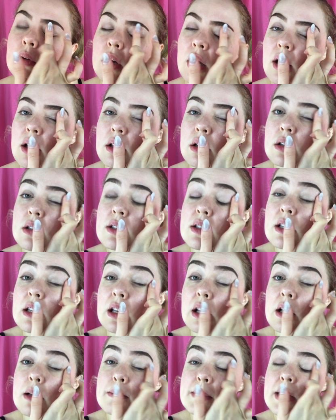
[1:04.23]
colors and
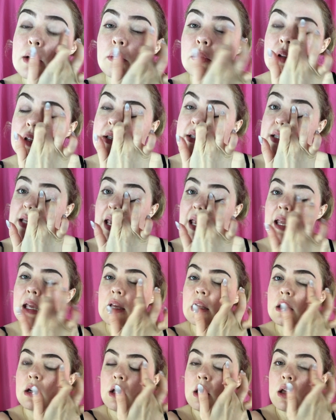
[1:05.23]
it comes out really
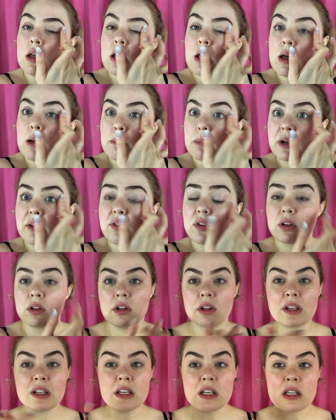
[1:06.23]
tan, but if you're
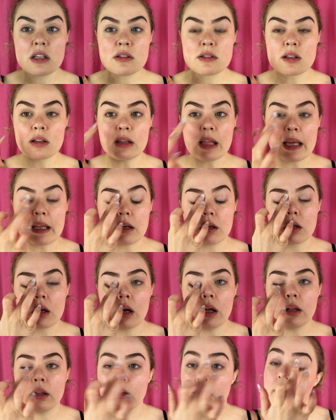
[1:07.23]
looking to use a lighter
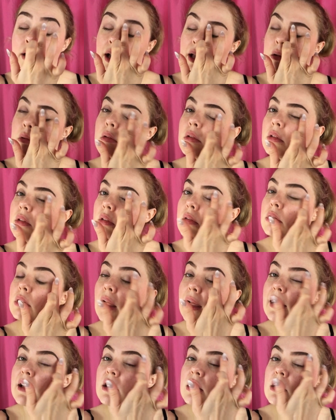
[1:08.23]
color, I don't
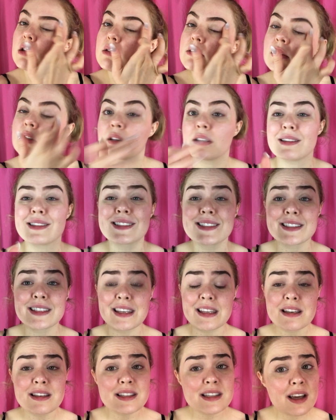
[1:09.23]
like using a
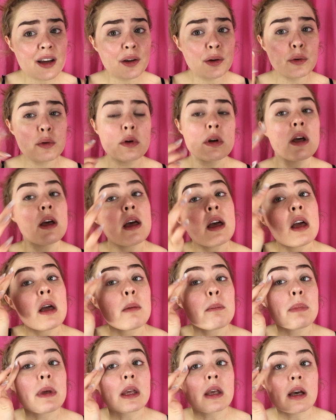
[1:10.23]
skin tone
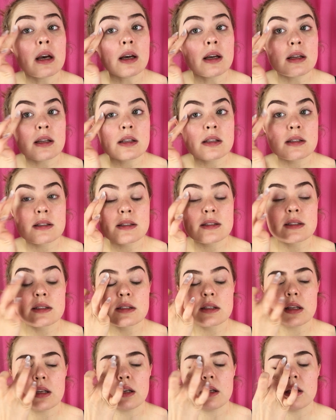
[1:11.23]

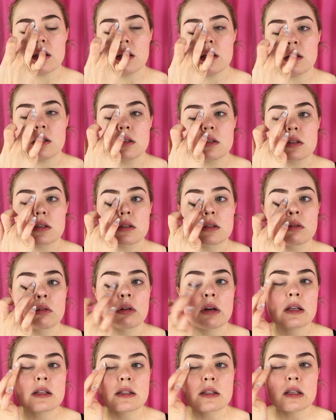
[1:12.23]
because it just
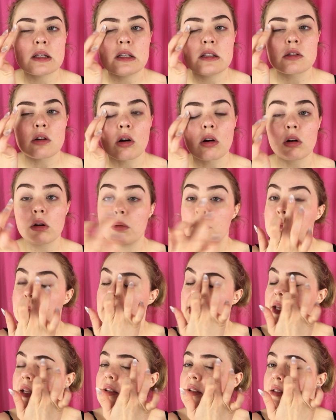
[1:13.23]
creates a darker
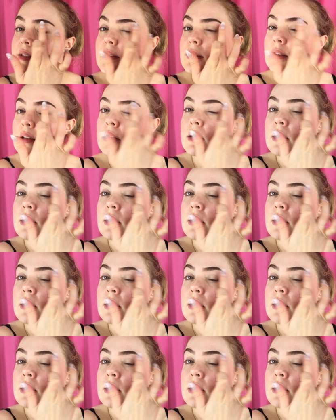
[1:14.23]
base